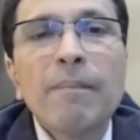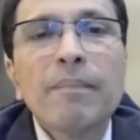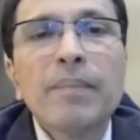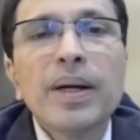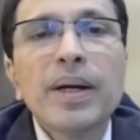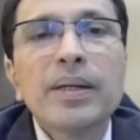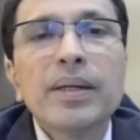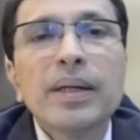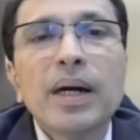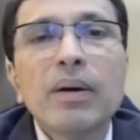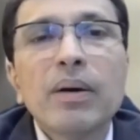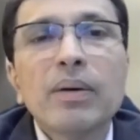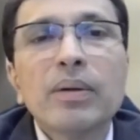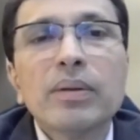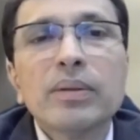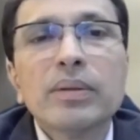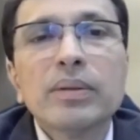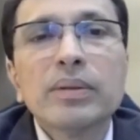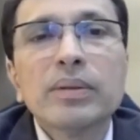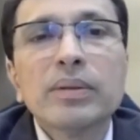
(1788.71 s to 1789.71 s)
but
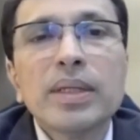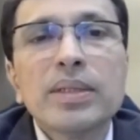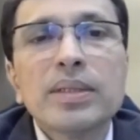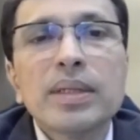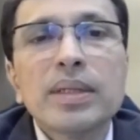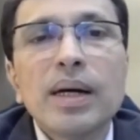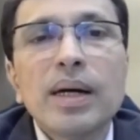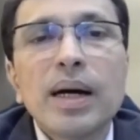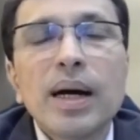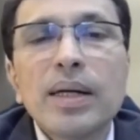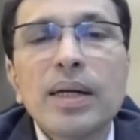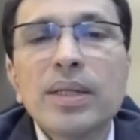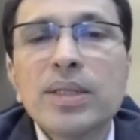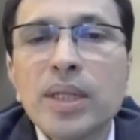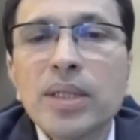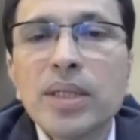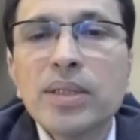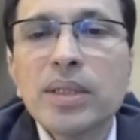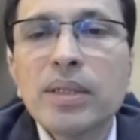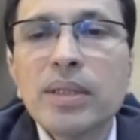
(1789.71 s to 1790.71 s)
now things are
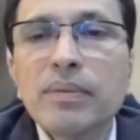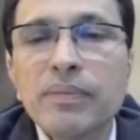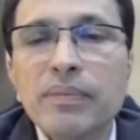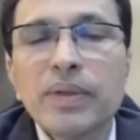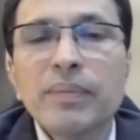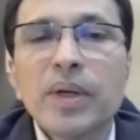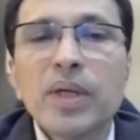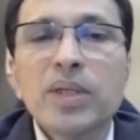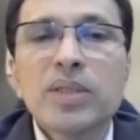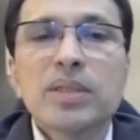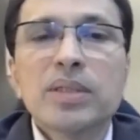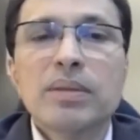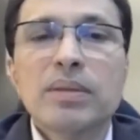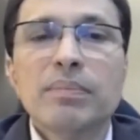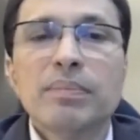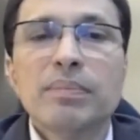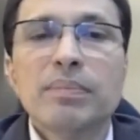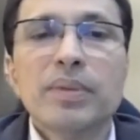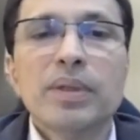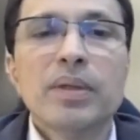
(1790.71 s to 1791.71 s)
changing because
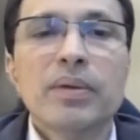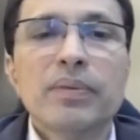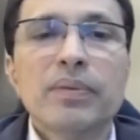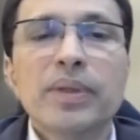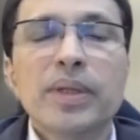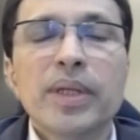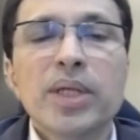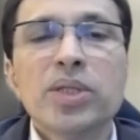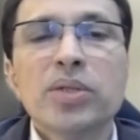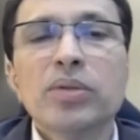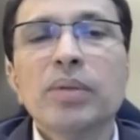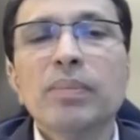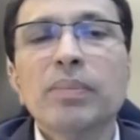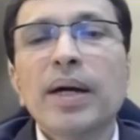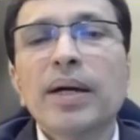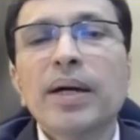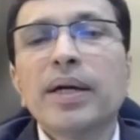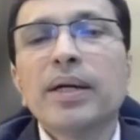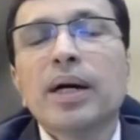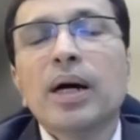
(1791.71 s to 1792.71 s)
the nature of the
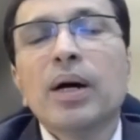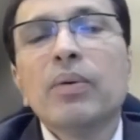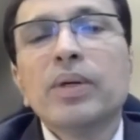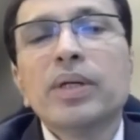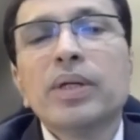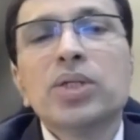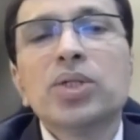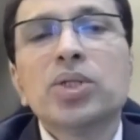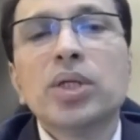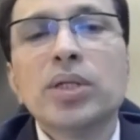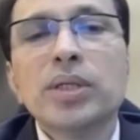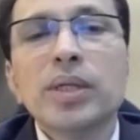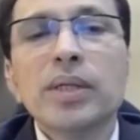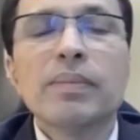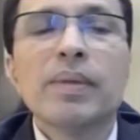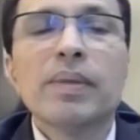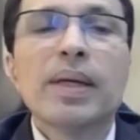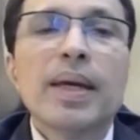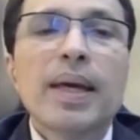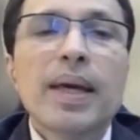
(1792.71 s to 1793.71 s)
market, how it is
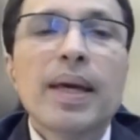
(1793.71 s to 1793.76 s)
changing.